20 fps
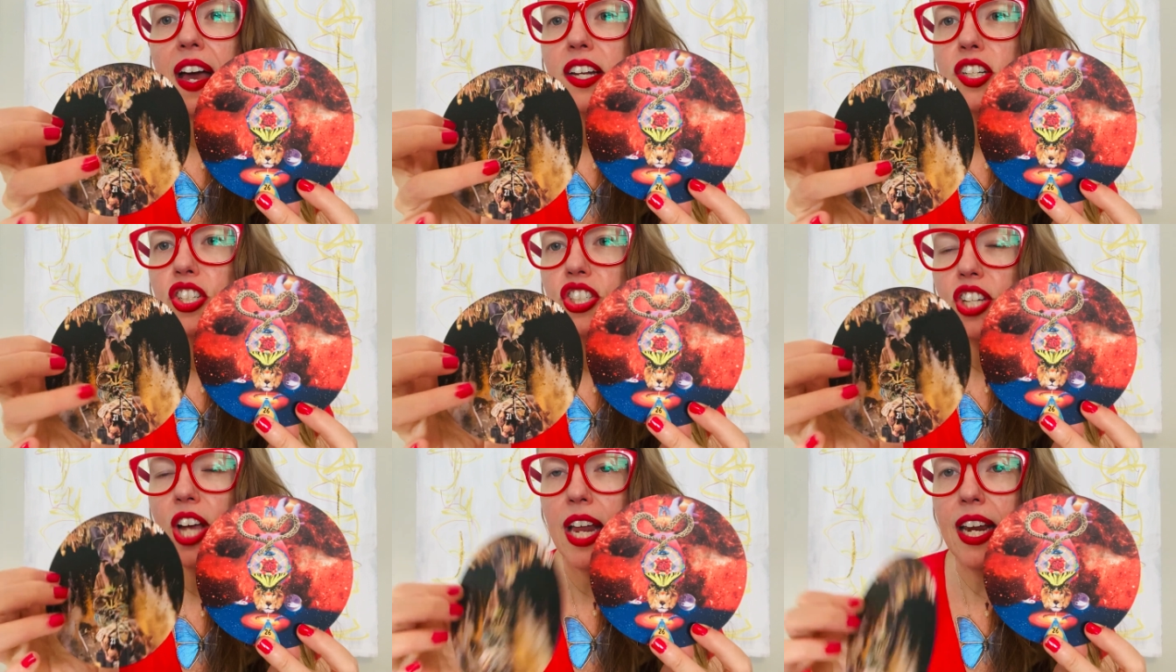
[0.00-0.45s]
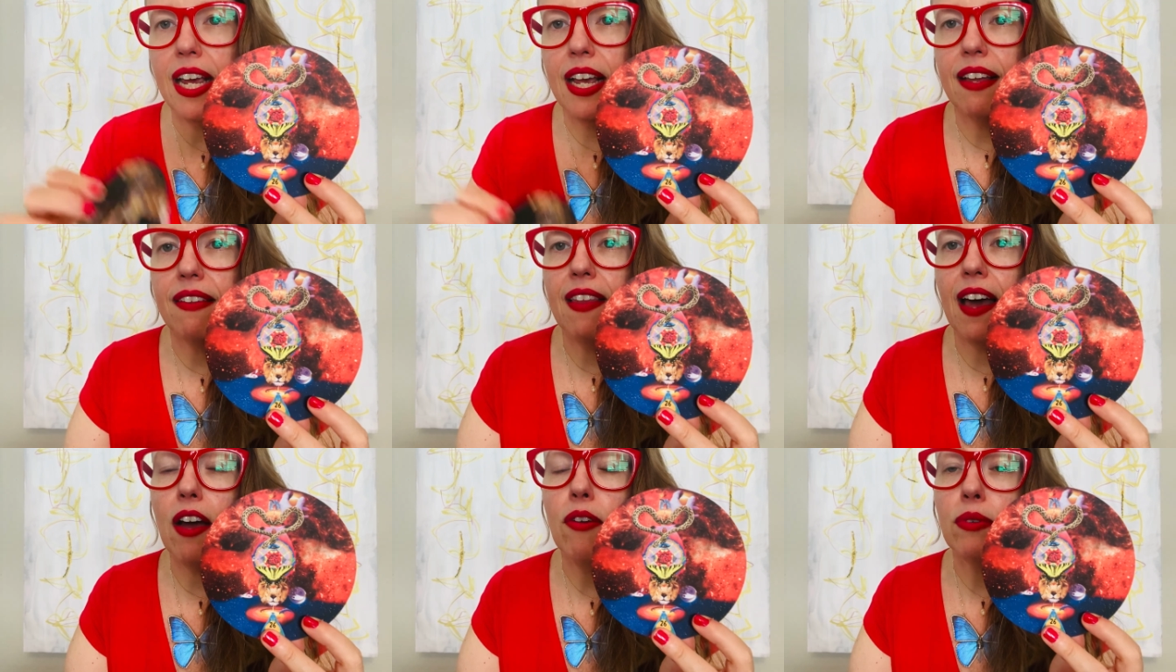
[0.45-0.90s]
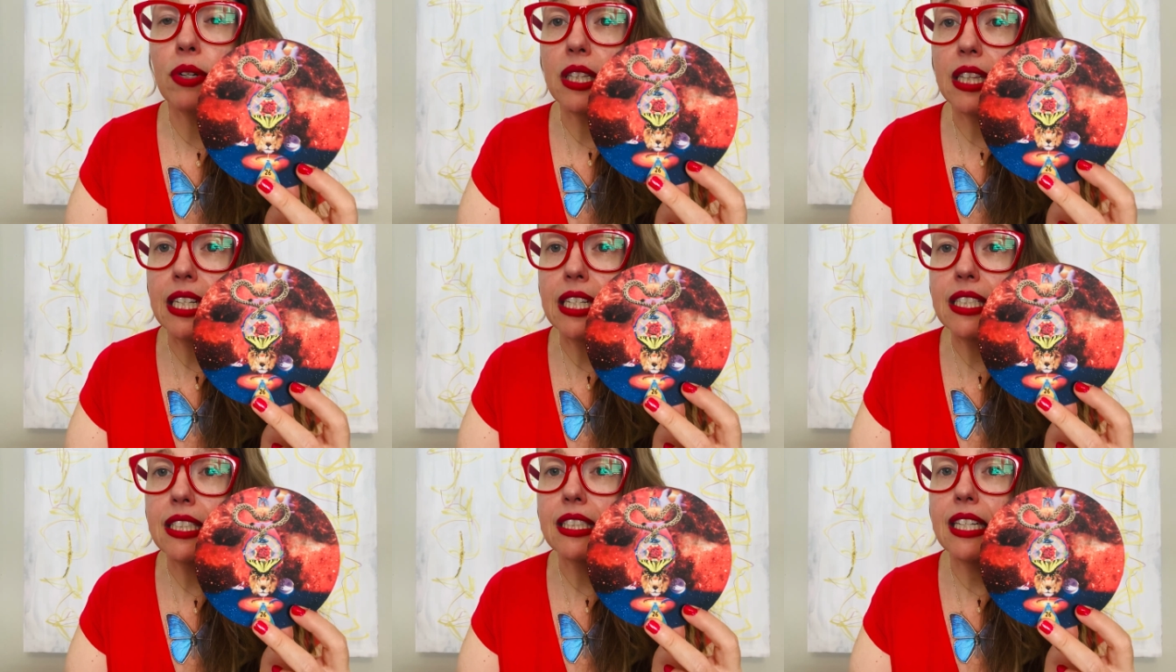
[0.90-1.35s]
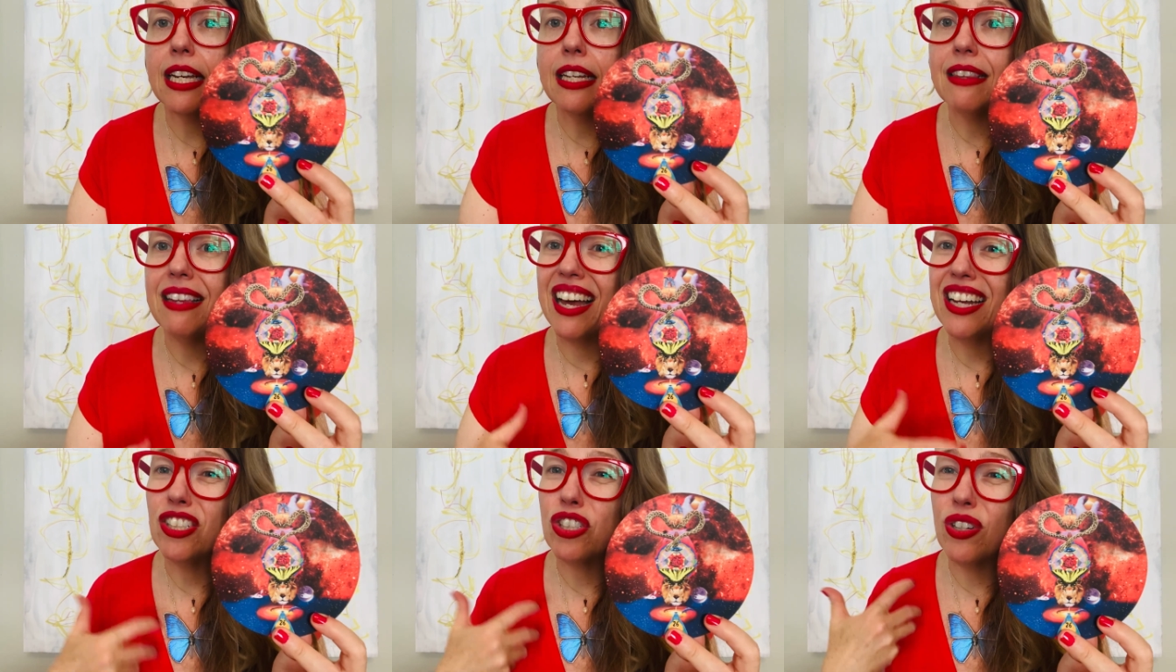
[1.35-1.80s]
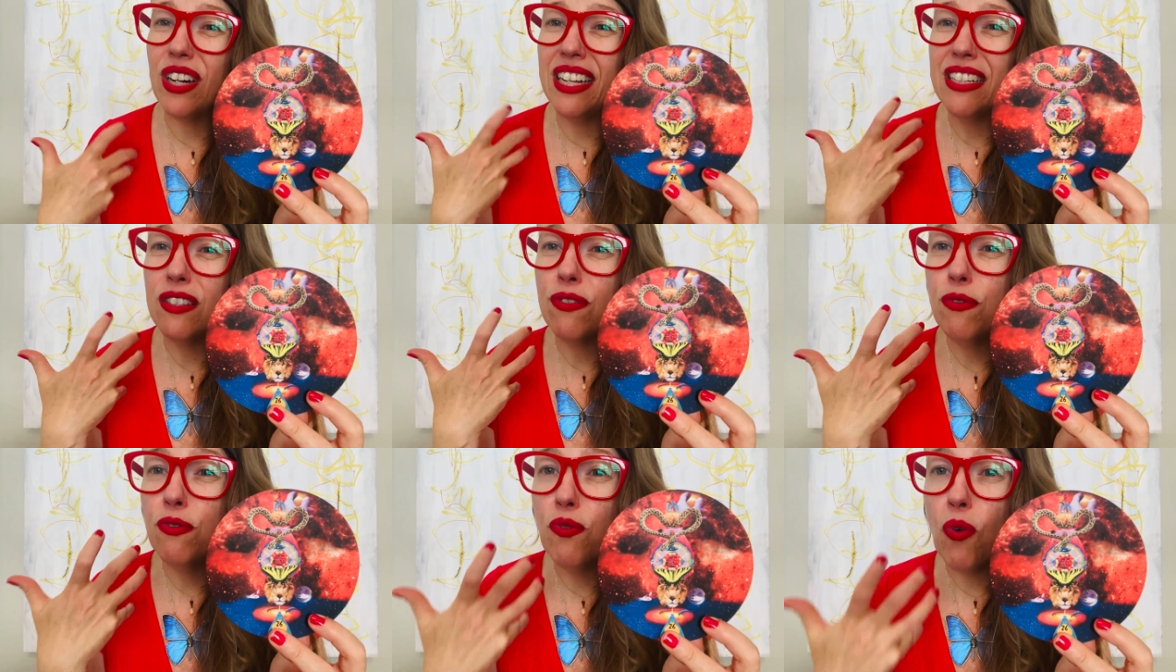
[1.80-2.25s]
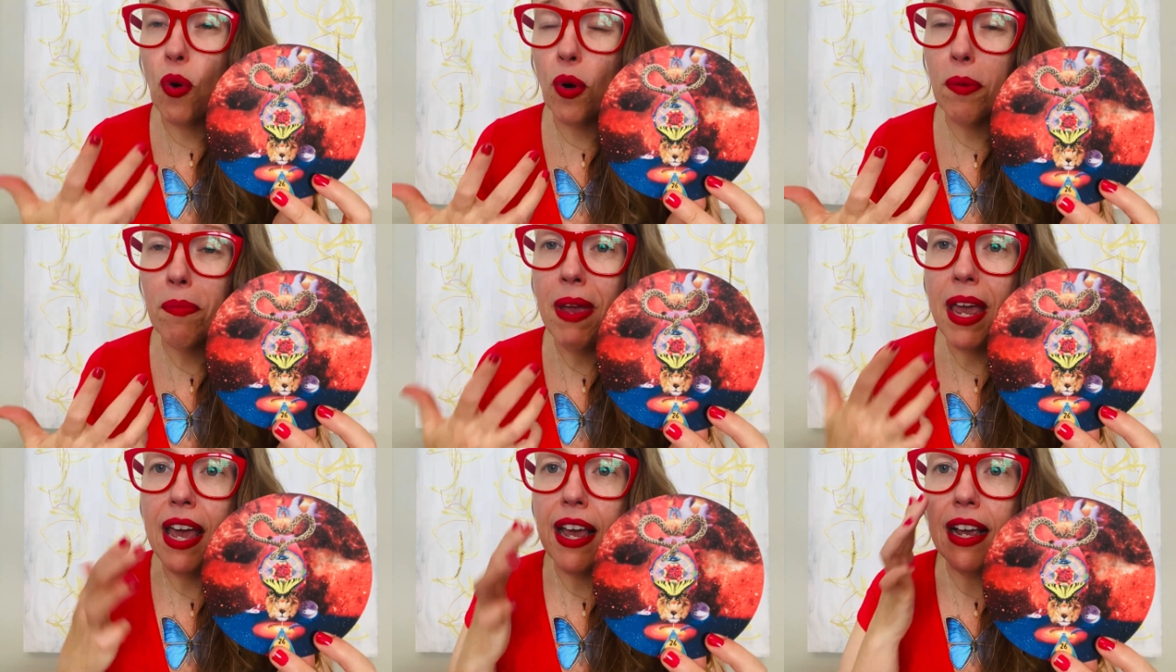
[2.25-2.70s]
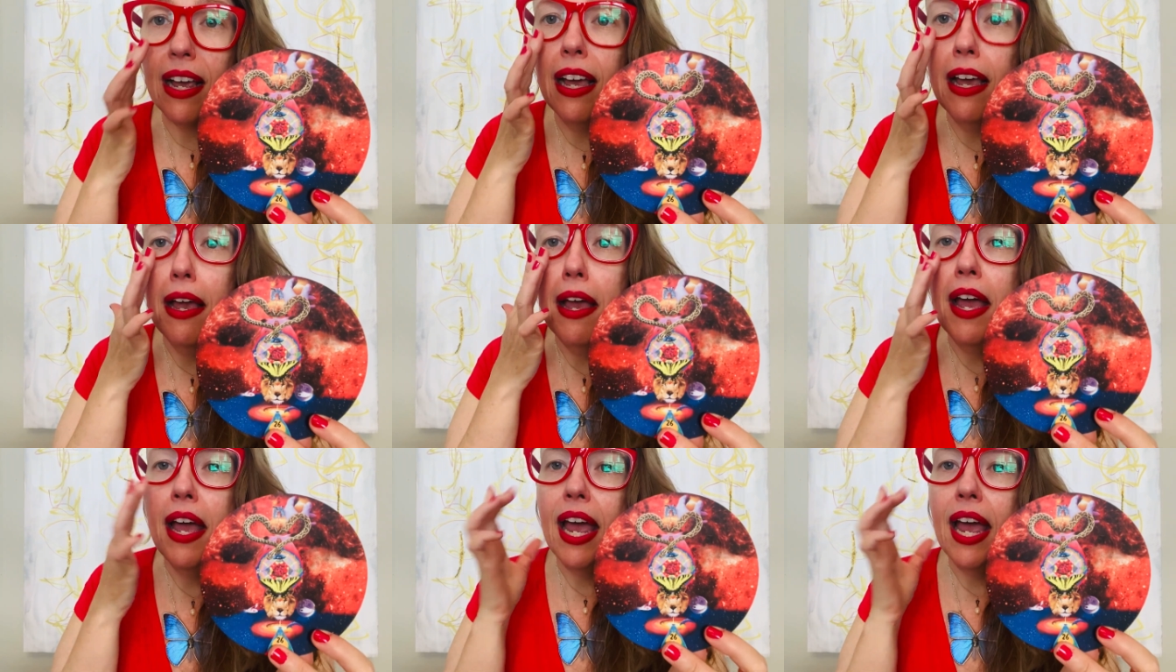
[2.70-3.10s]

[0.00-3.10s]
that shedding, that releasing, that transforming,